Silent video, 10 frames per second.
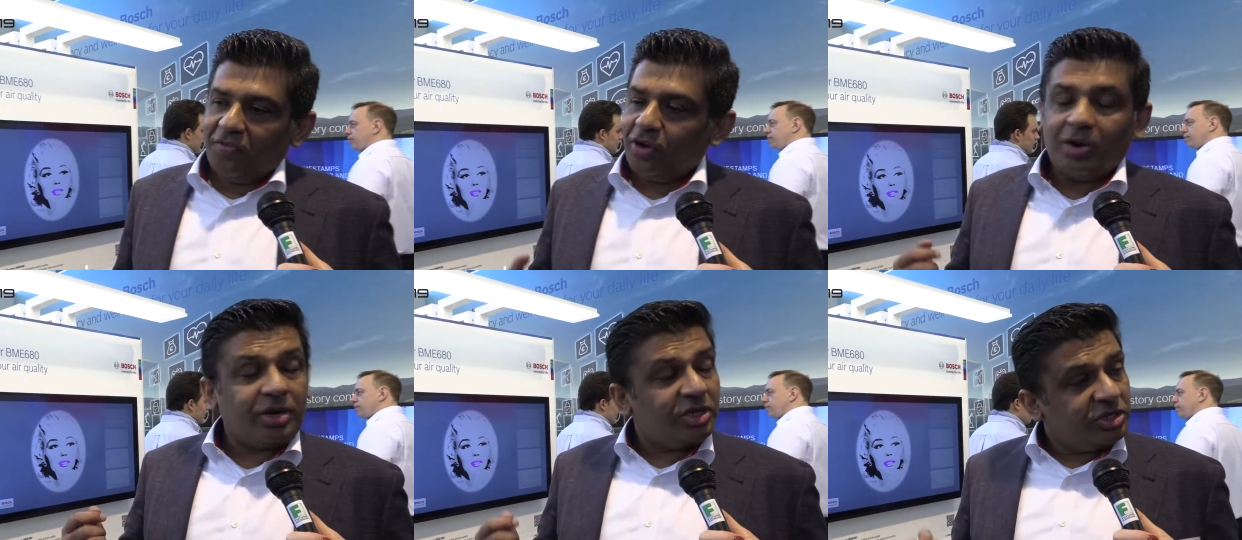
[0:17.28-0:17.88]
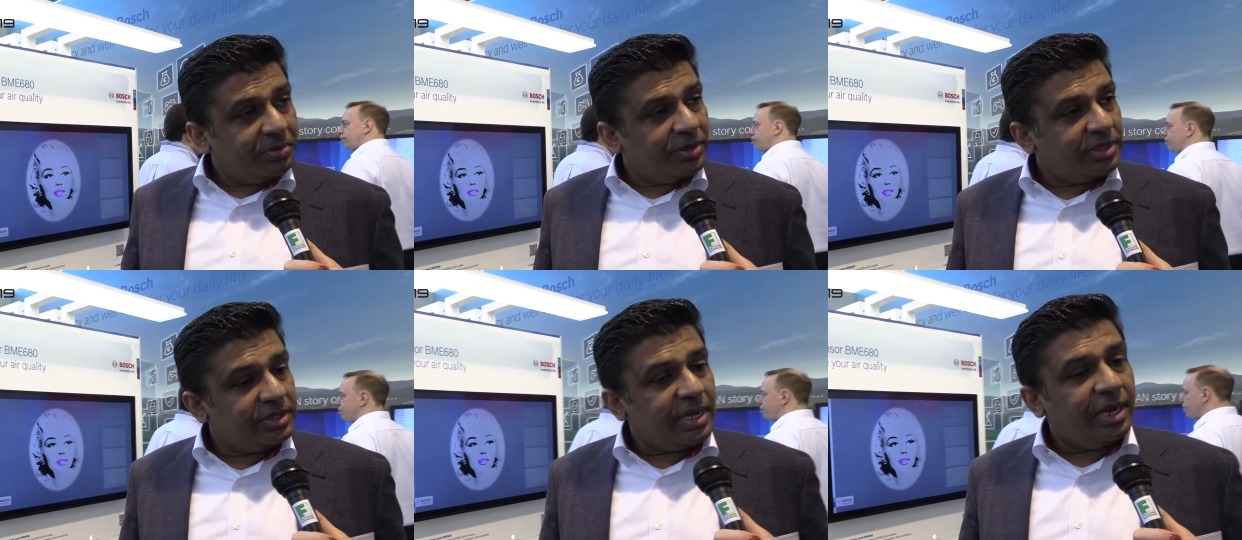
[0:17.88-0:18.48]
Speaker 1: for our
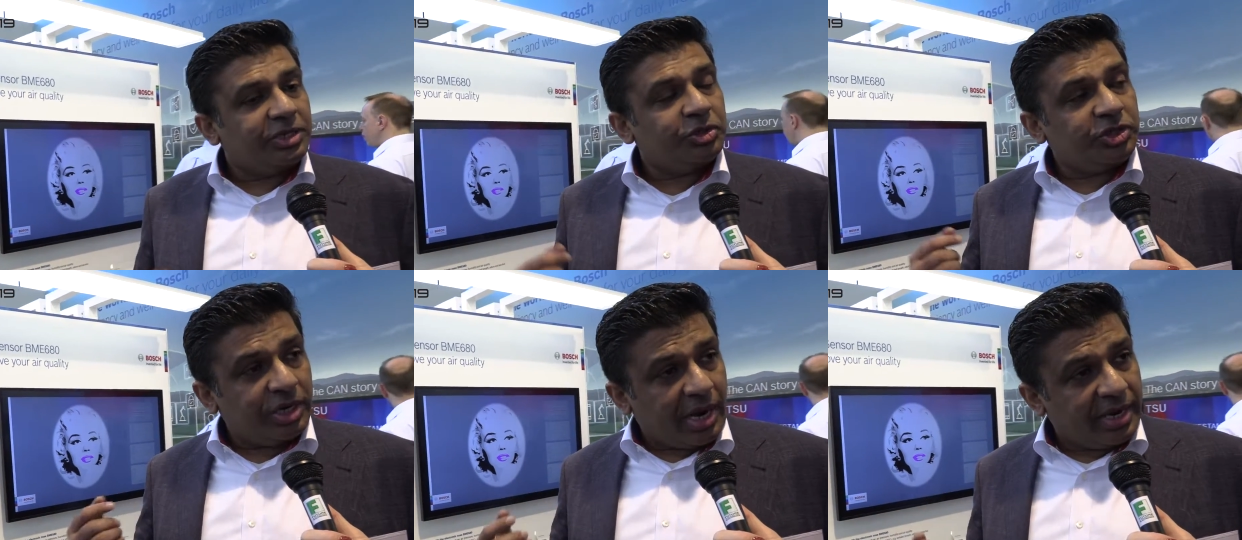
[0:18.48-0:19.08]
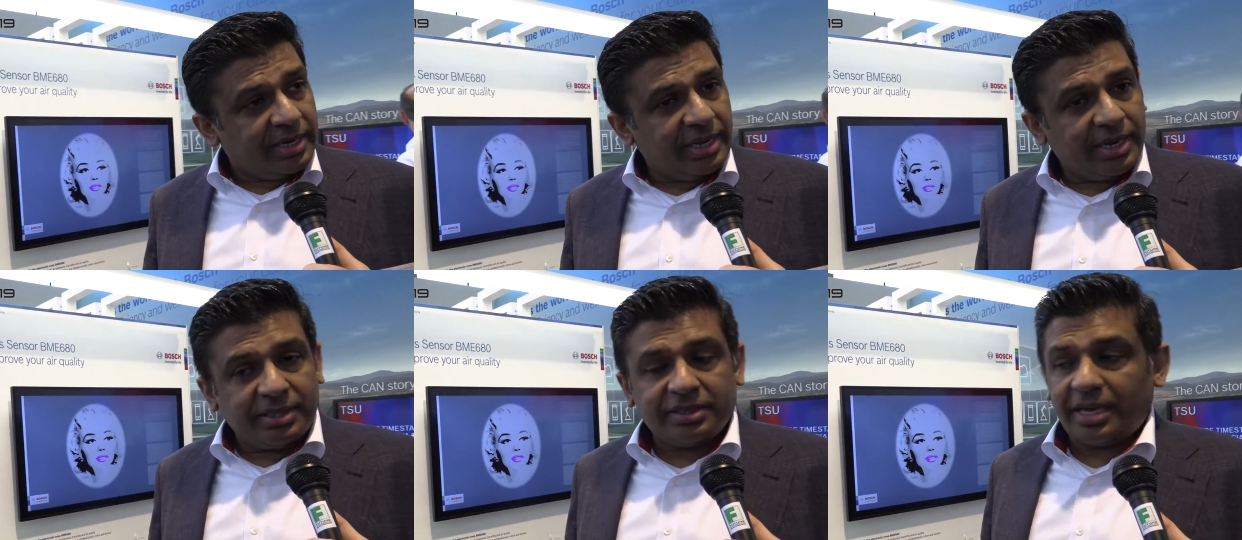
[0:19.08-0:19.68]
customers uh, to share
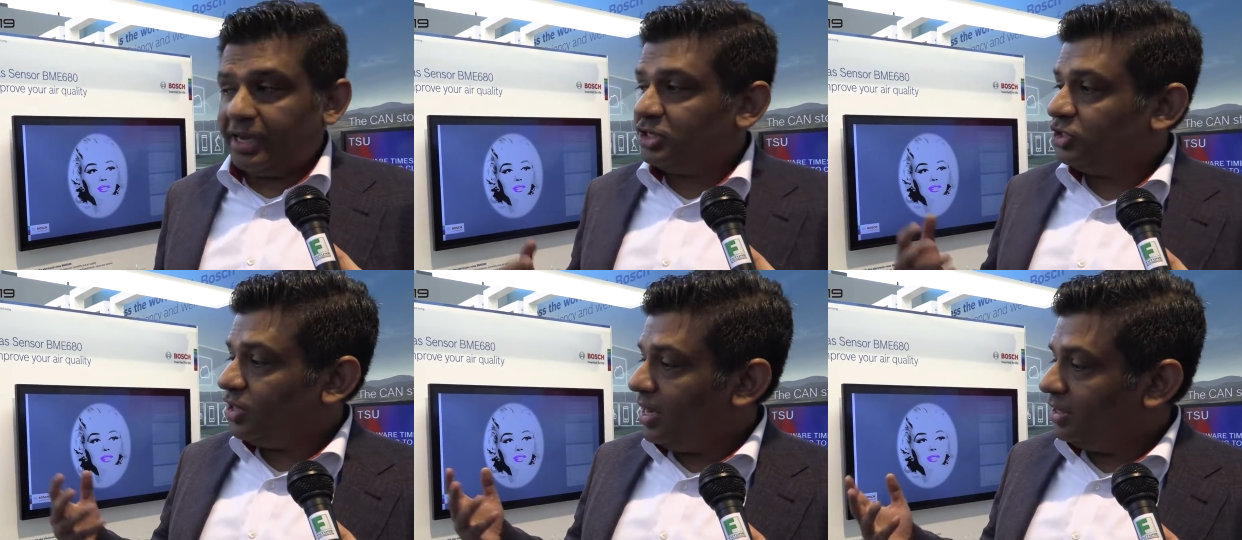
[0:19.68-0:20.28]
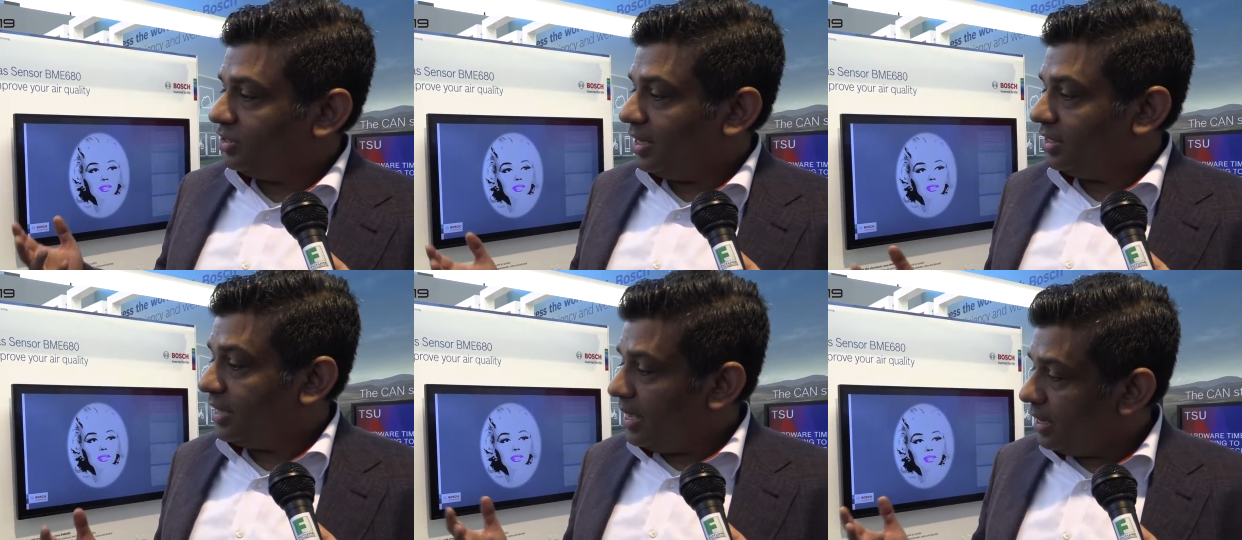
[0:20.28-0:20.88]
ideas, exchange uh,
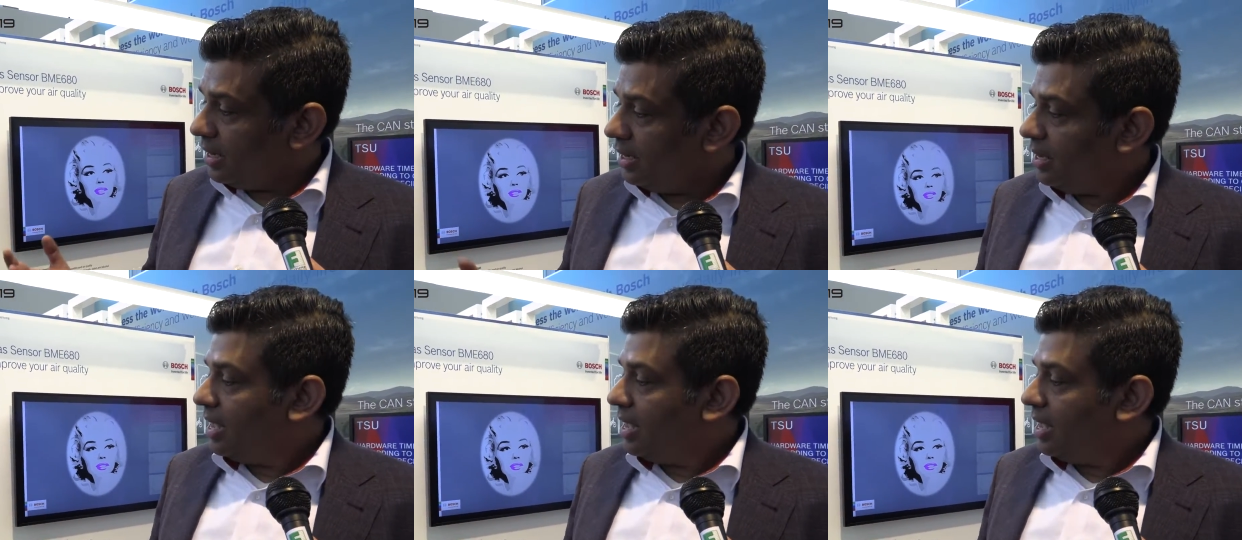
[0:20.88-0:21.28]
data